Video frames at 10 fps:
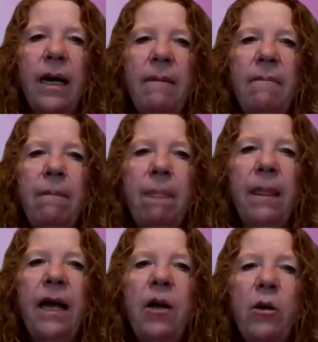
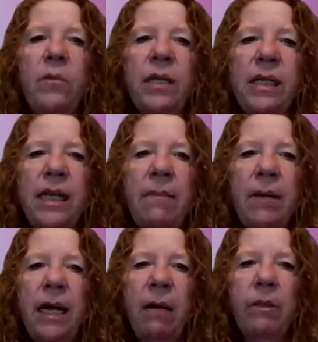I hope this
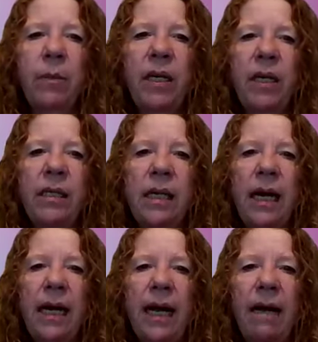segment helps because
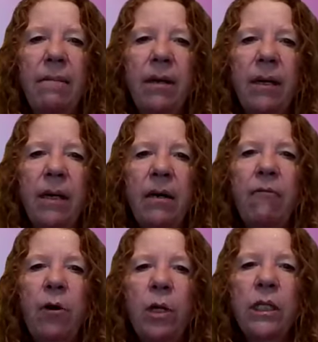I am
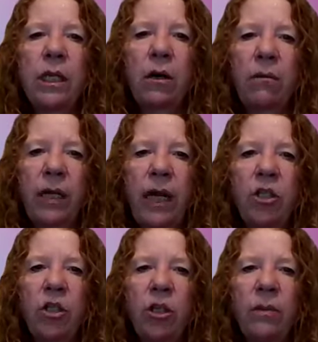focusing on
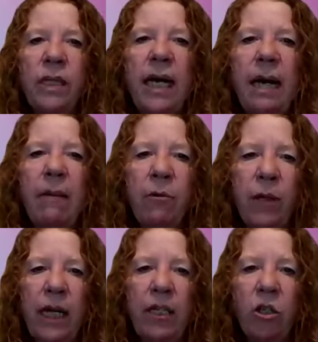relationships. I am a
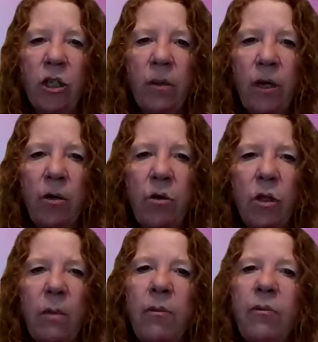relationship
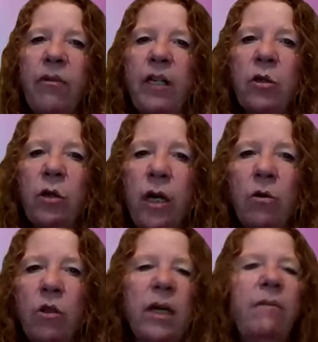coach. I'm a professional
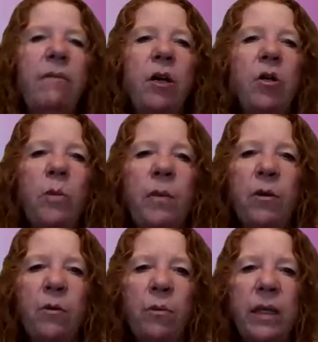coach. I coach
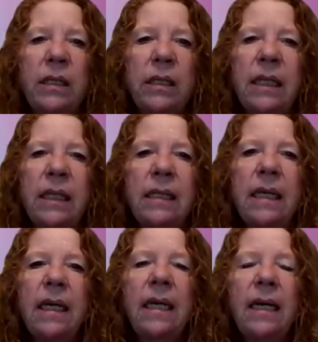people through businesses,
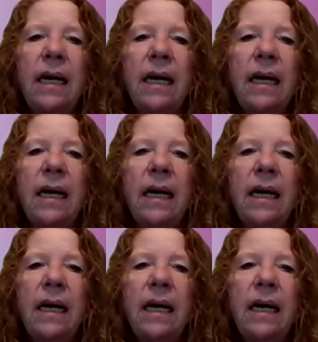